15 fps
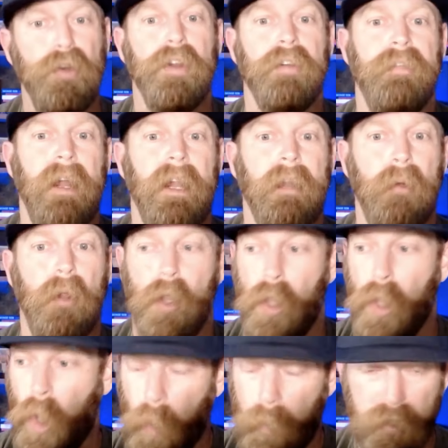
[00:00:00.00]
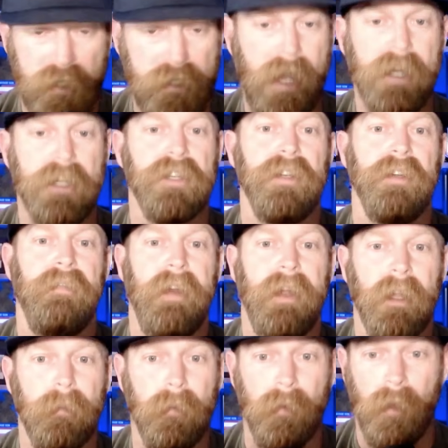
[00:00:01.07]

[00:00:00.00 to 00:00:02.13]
available, no protection available,